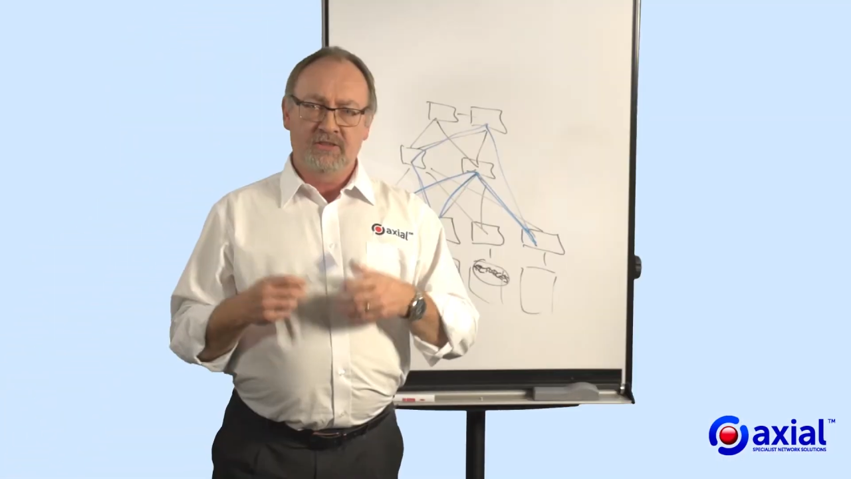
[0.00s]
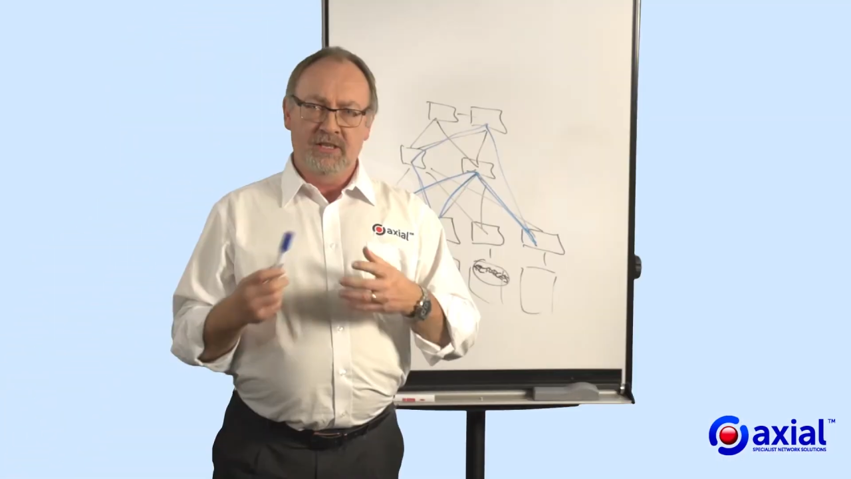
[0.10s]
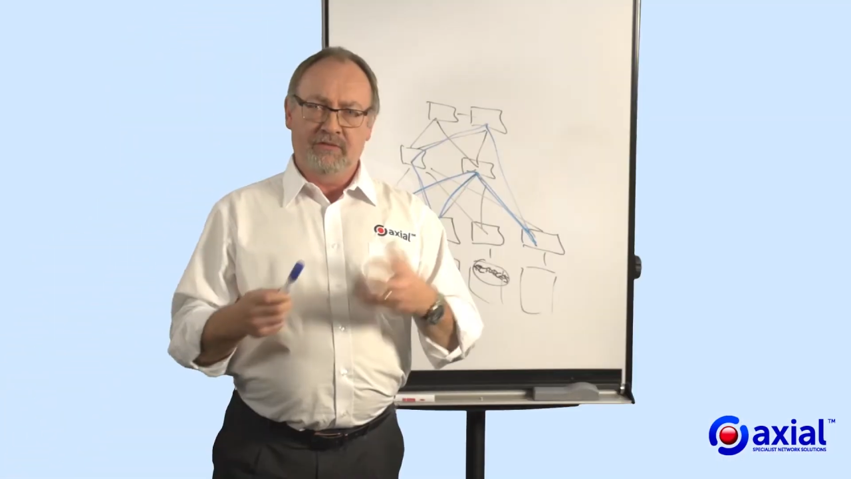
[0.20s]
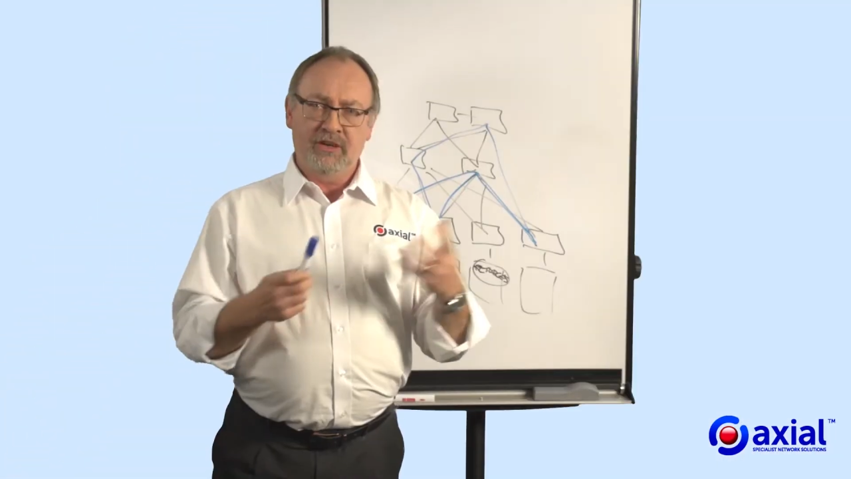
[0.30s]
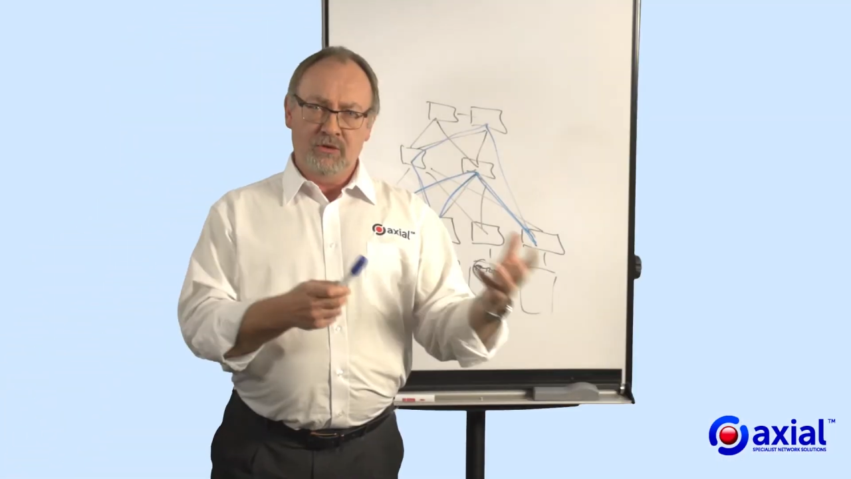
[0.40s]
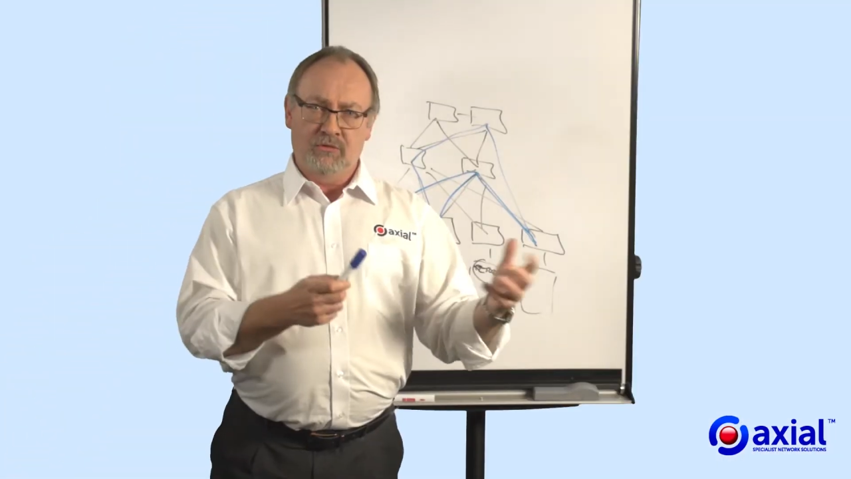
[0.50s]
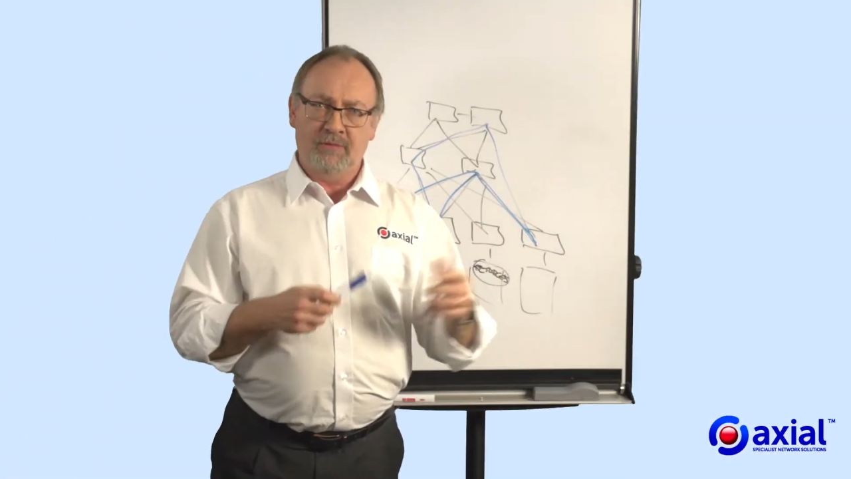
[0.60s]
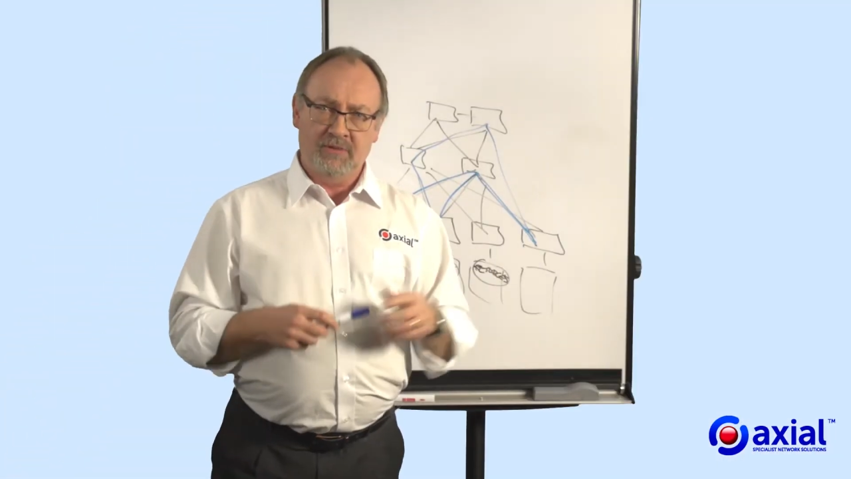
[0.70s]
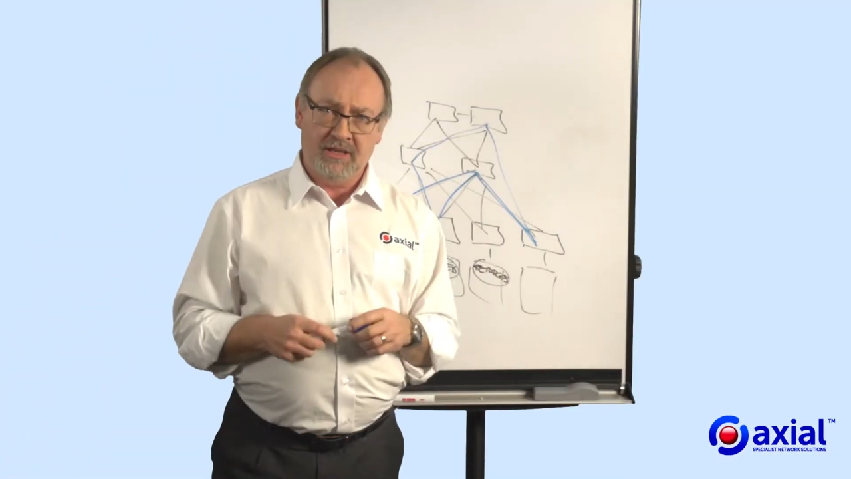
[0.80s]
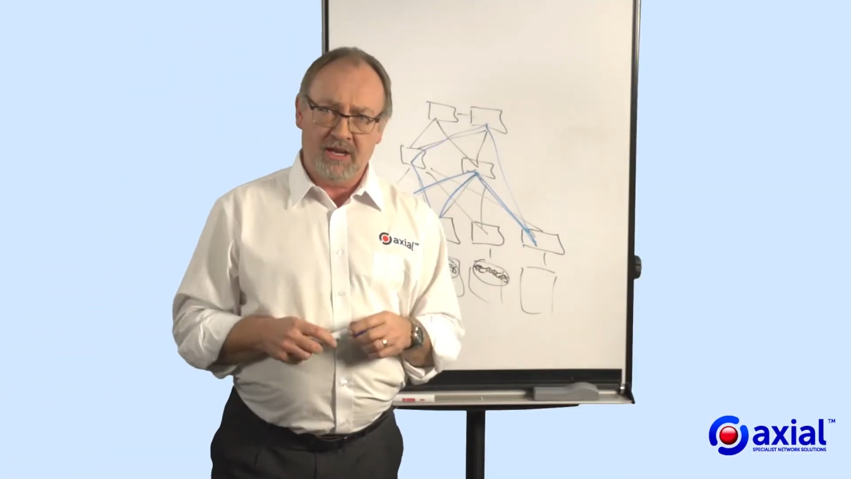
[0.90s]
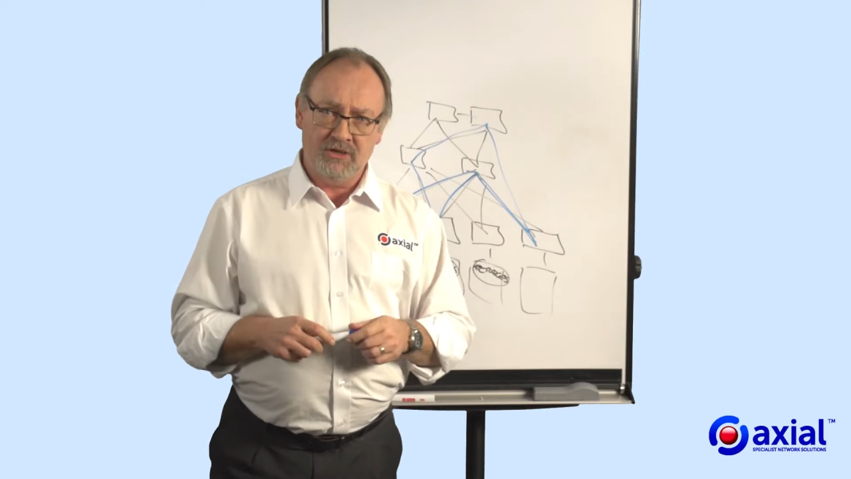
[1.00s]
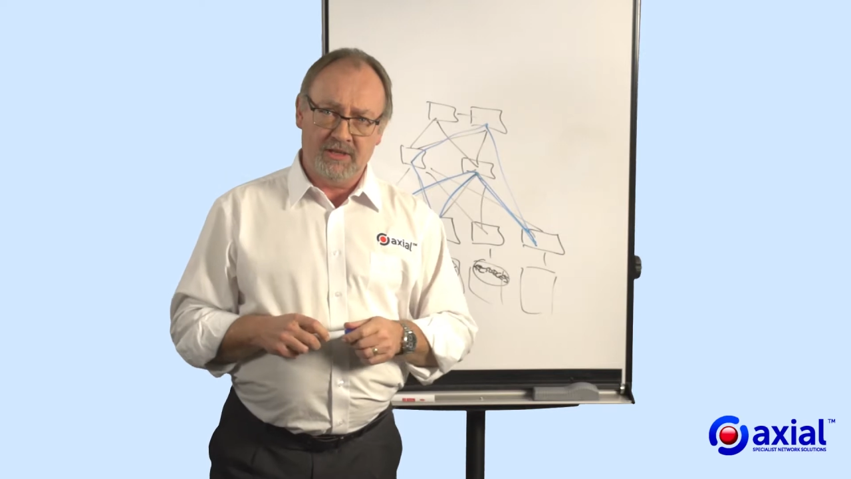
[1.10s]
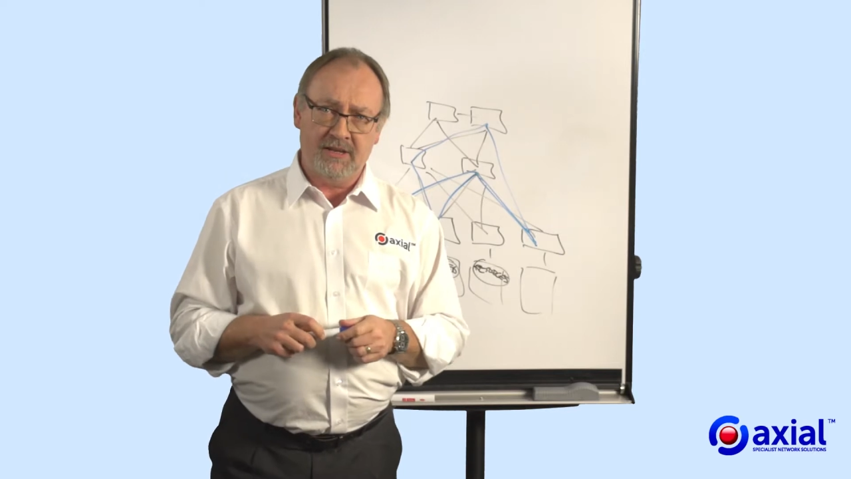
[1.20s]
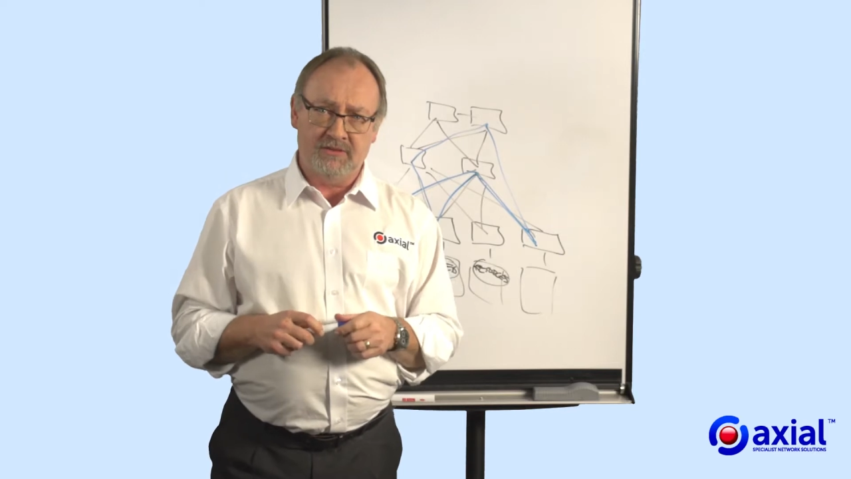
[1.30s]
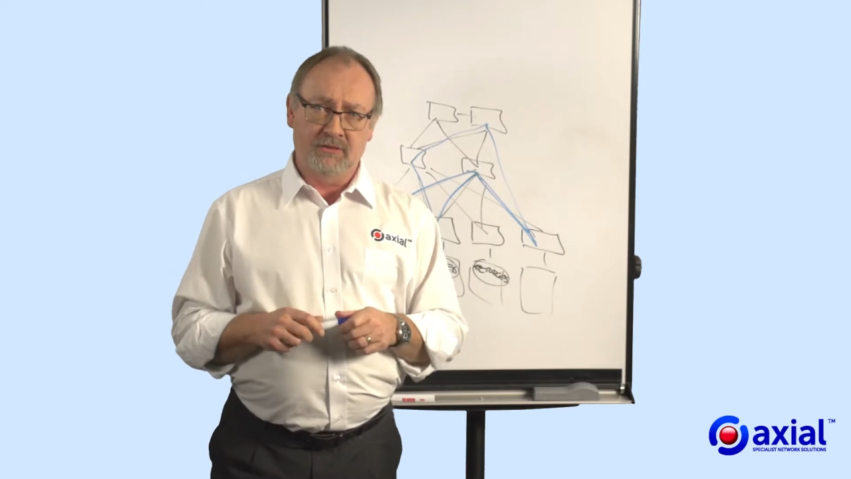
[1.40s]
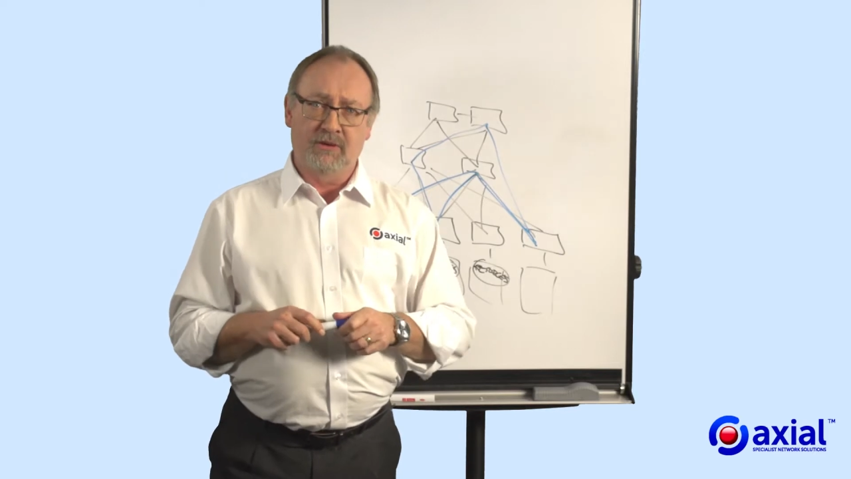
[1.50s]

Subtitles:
delivering your application out to the